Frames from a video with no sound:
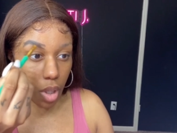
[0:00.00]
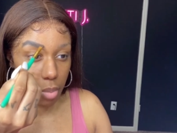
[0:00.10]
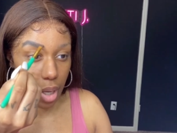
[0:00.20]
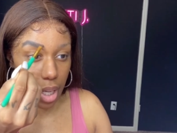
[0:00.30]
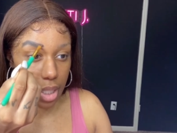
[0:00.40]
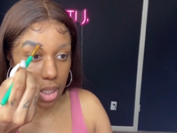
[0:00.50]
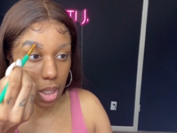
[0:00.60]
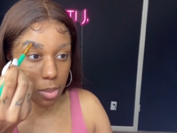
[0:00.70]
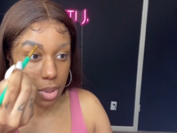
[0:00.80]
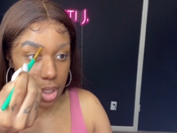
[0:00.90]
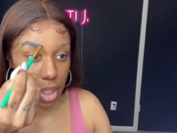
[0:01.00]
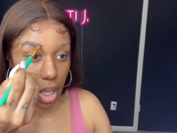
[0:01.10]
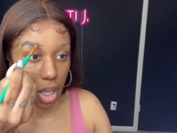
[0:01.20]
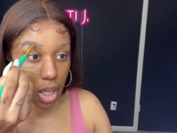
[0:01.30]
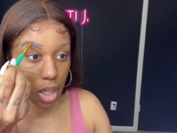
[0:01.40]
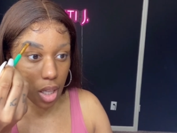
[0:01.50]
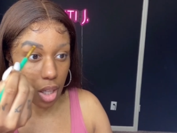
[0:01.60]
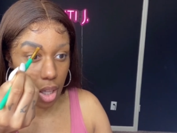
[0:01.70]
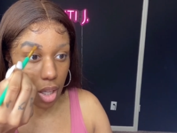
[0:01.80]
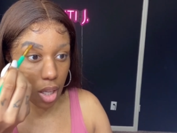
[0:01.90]
I ended up staying
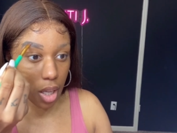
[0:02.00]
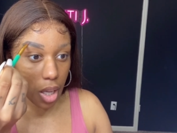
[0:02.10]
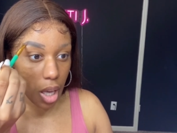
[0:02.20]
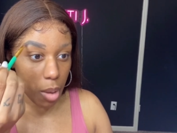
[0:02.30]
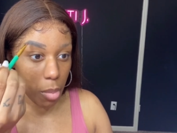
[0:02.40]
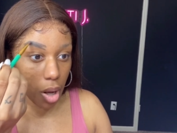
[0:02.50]
at my